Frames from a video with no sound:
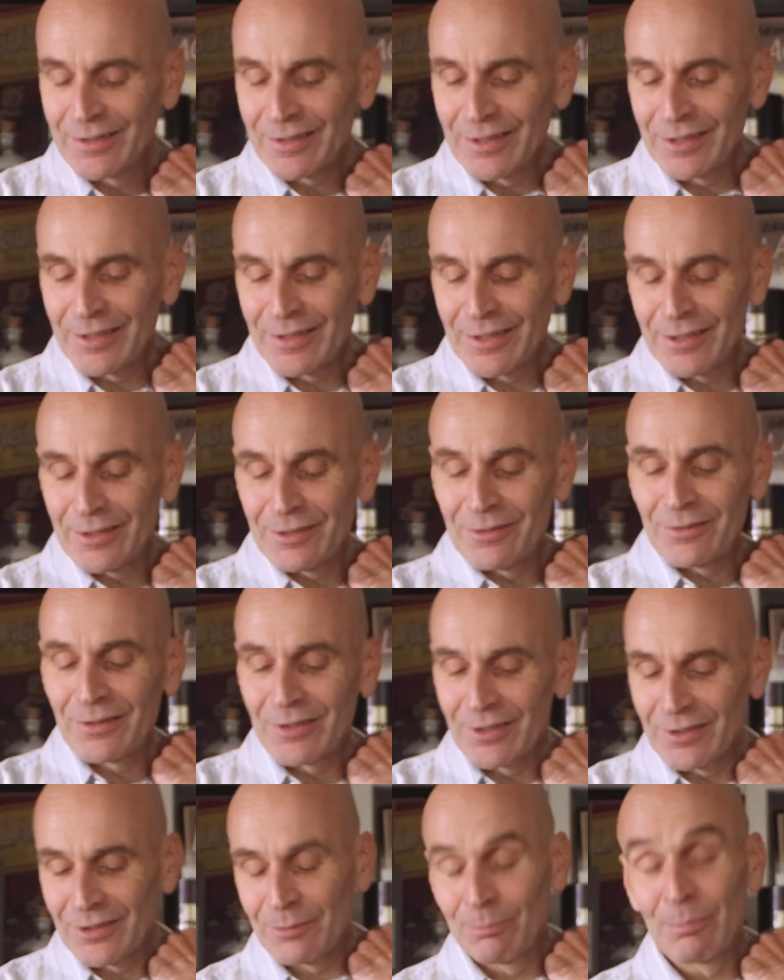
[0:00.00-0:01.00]

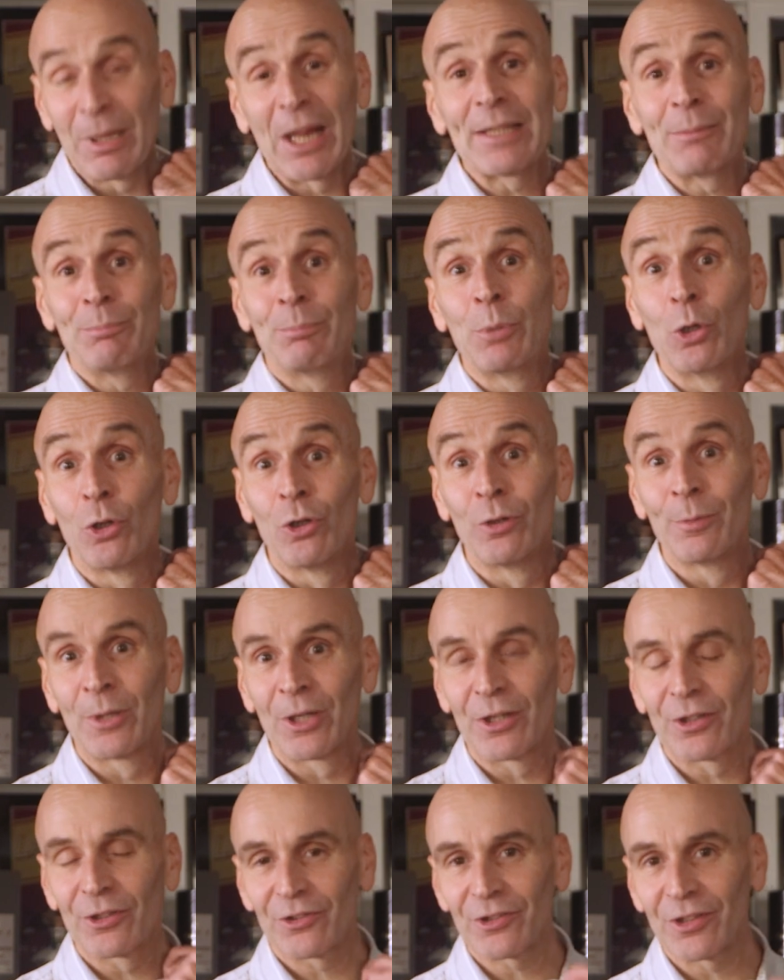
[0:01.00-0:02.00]
like
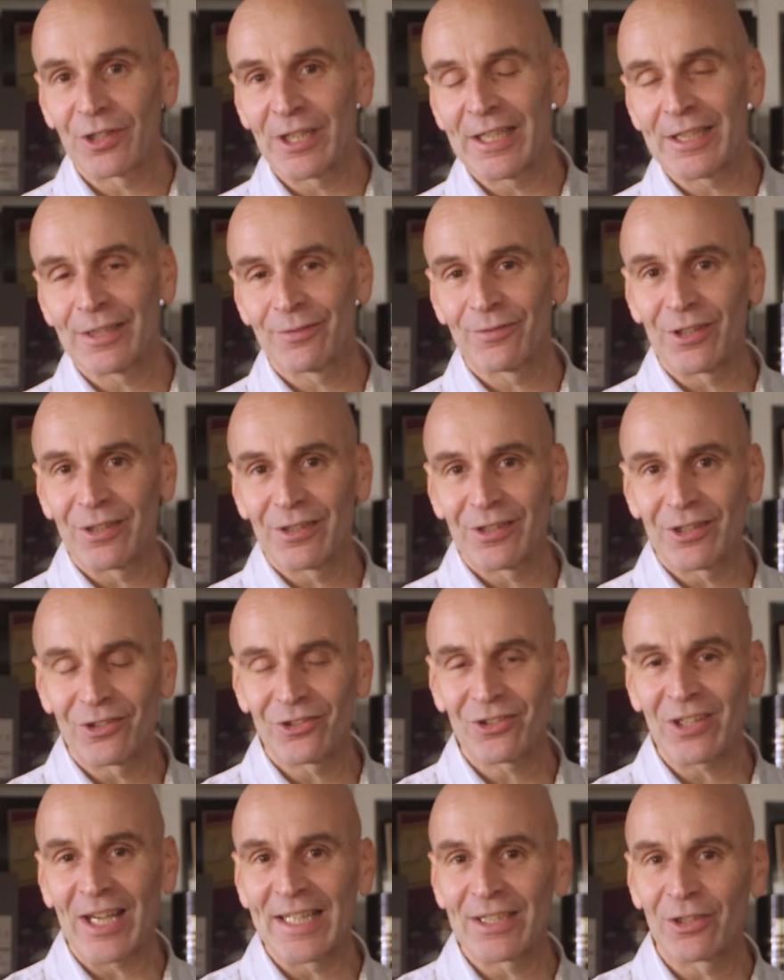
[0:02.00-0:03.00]
Bulmers or any of the
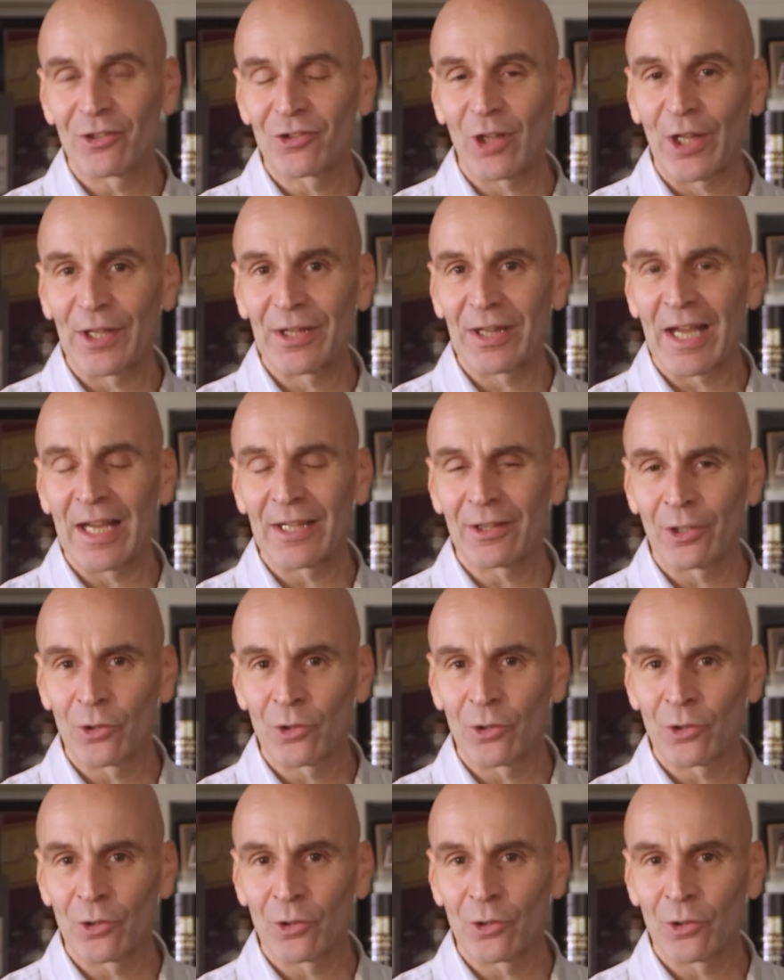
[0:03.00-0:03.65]
ciders like that.